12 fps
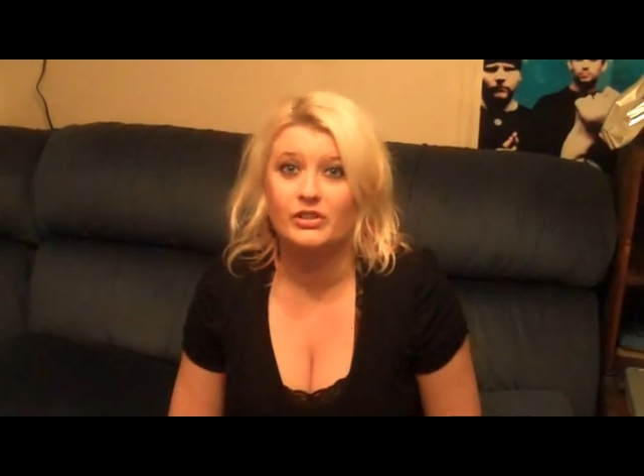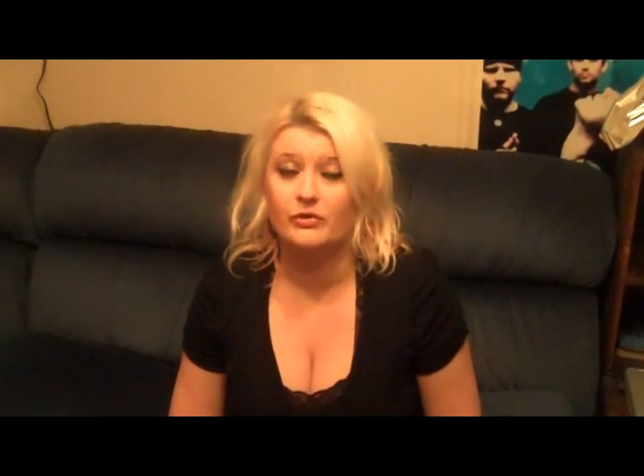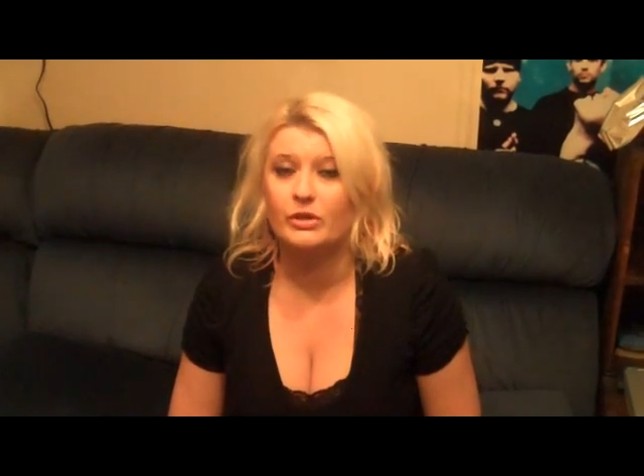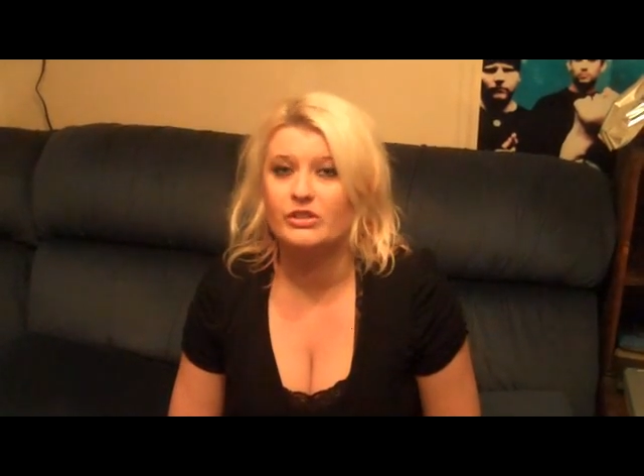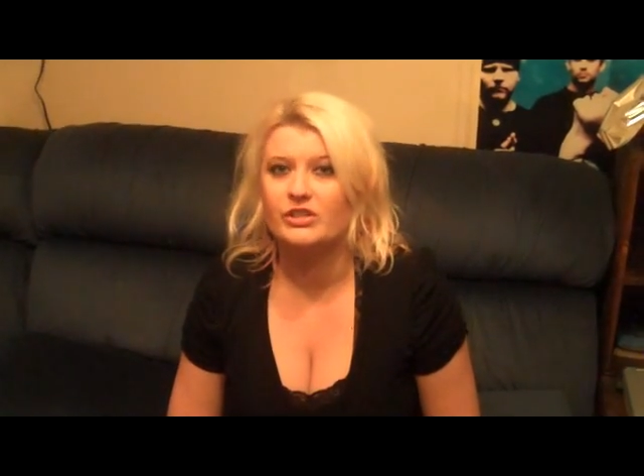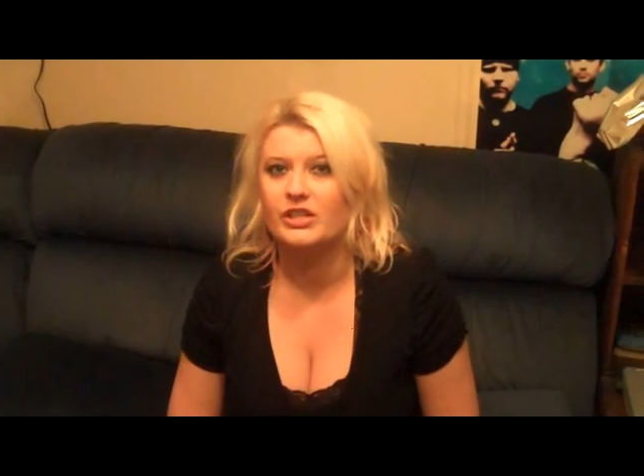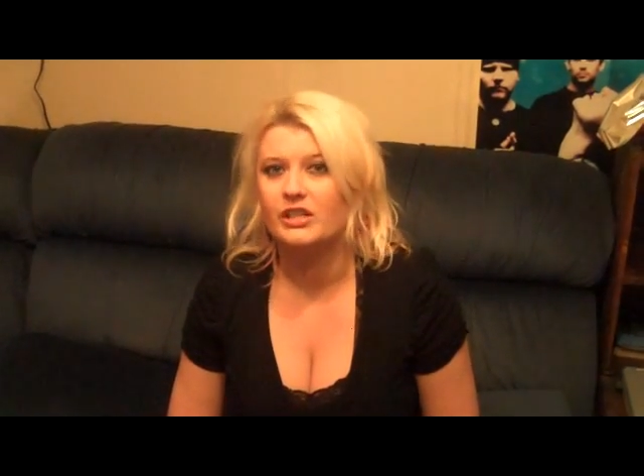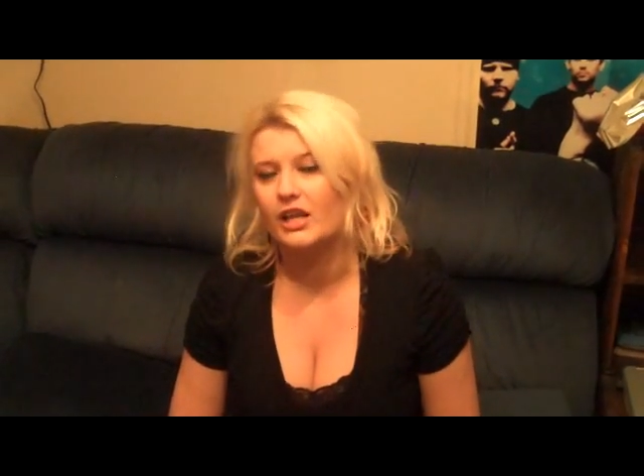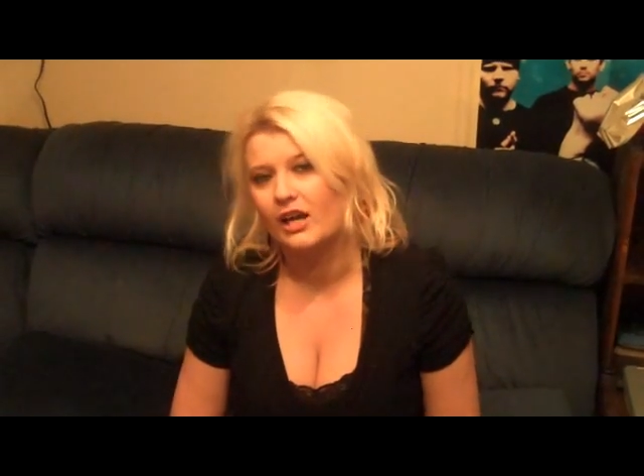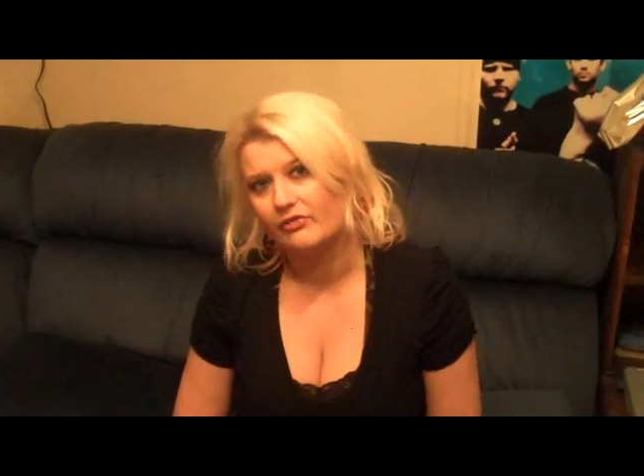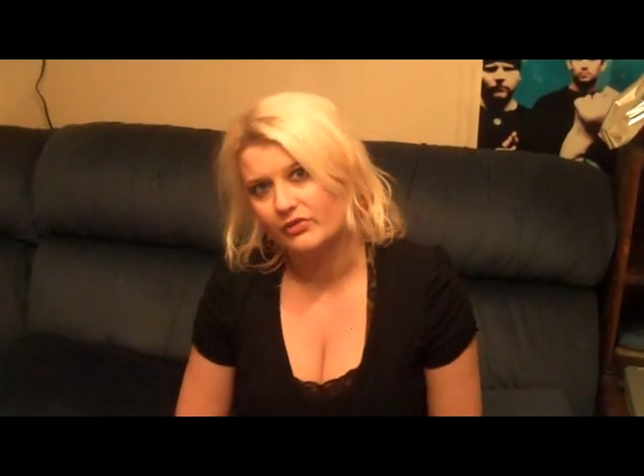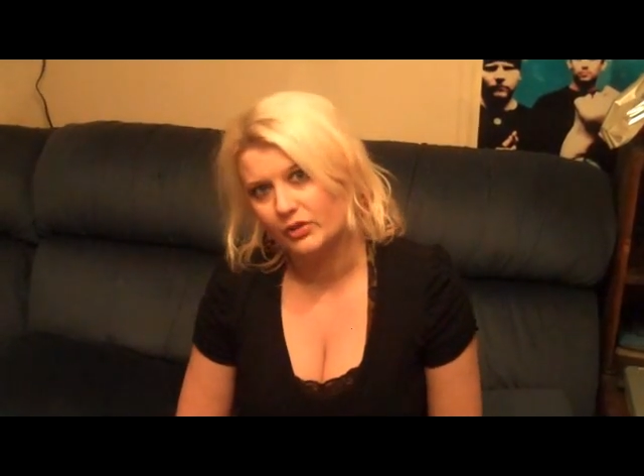giveaways tend to
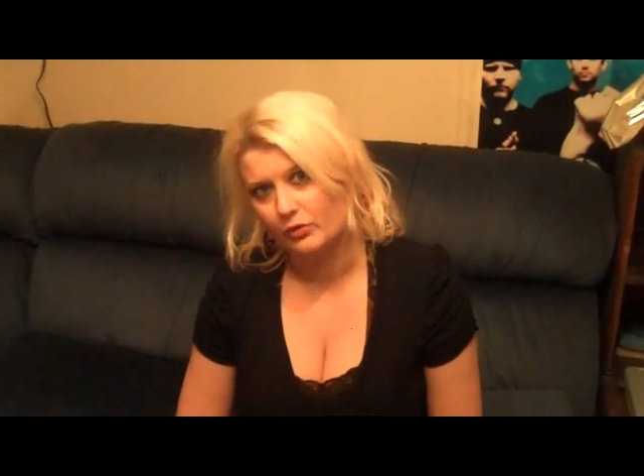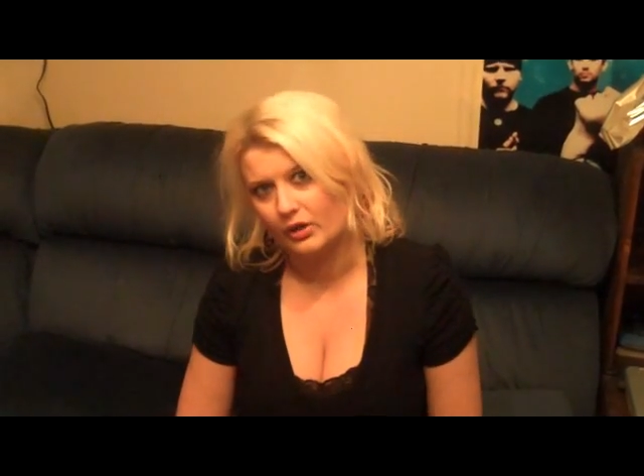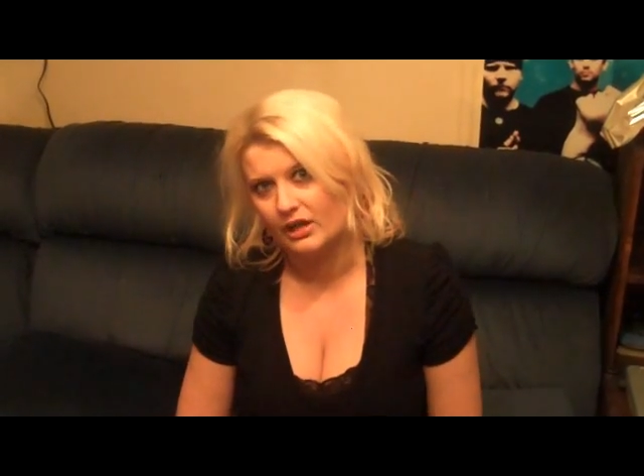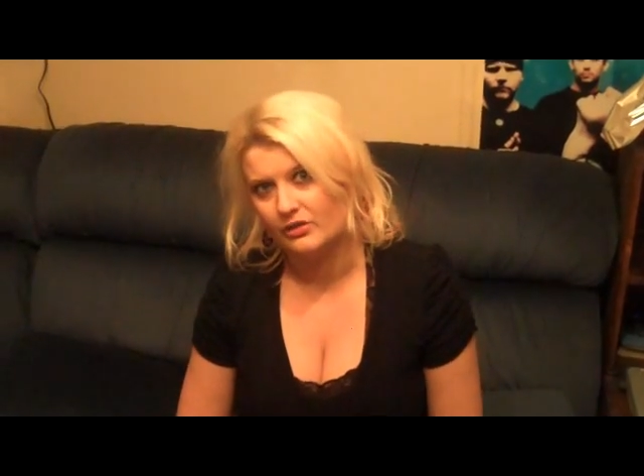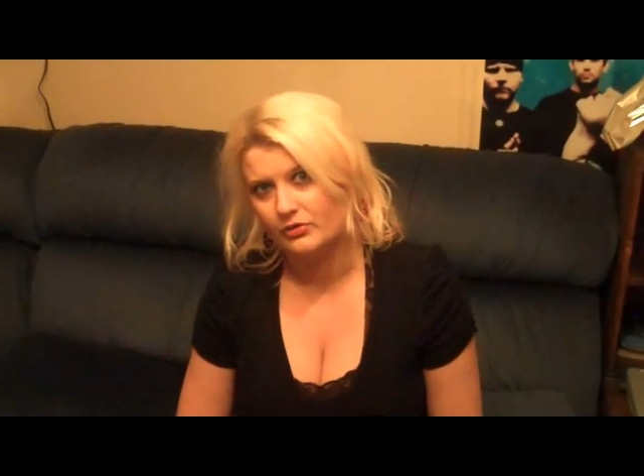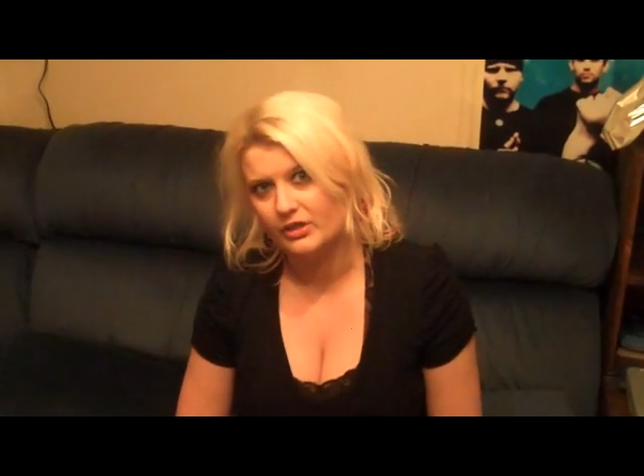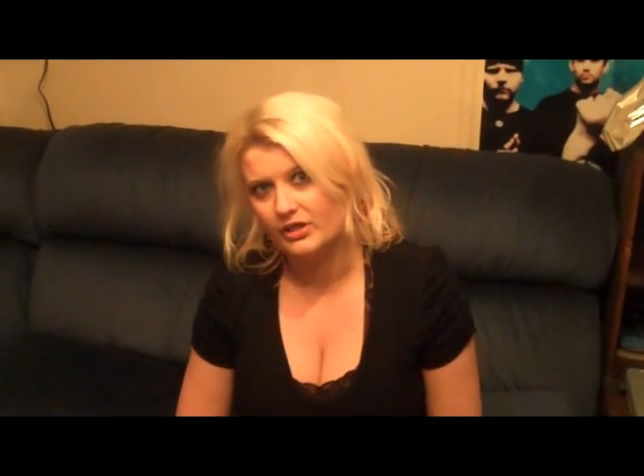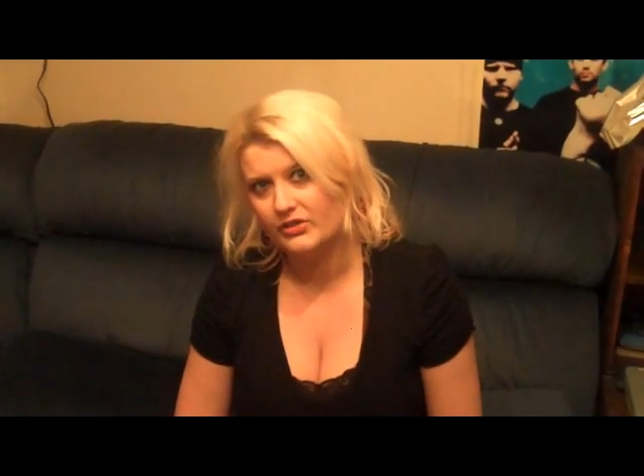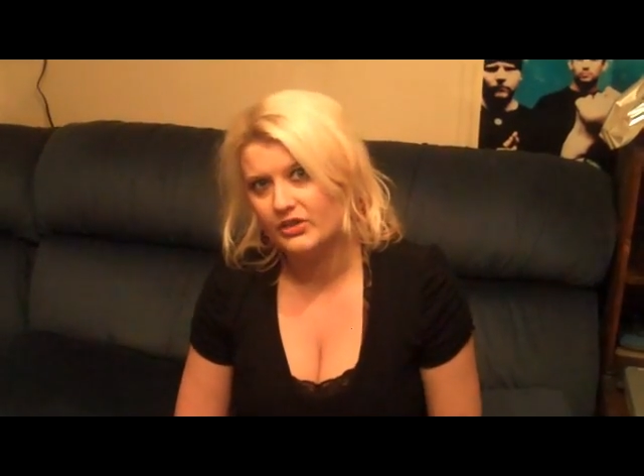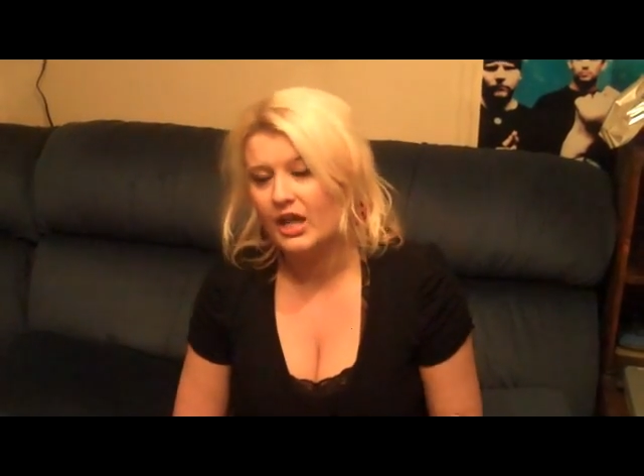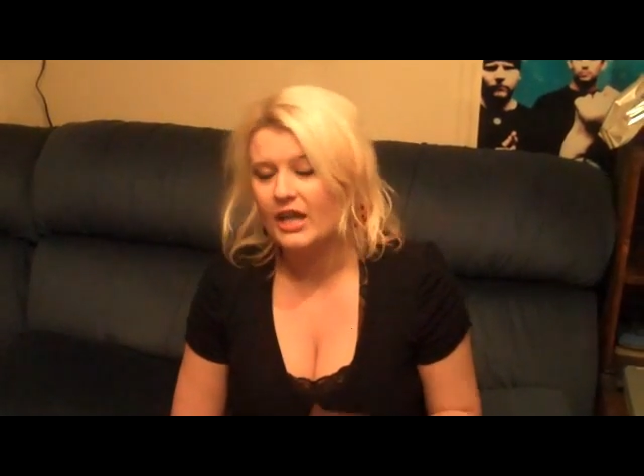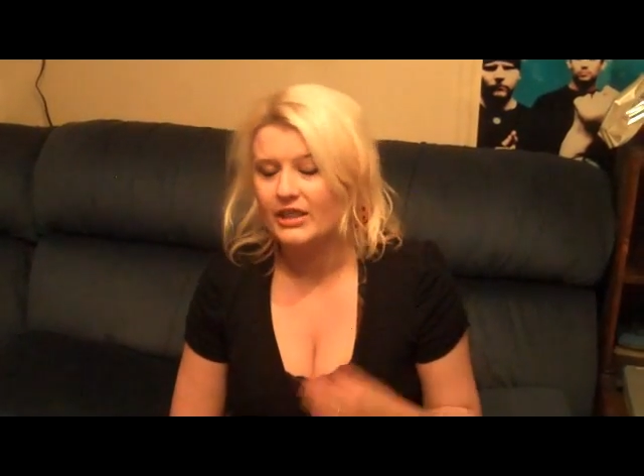have fewer entries.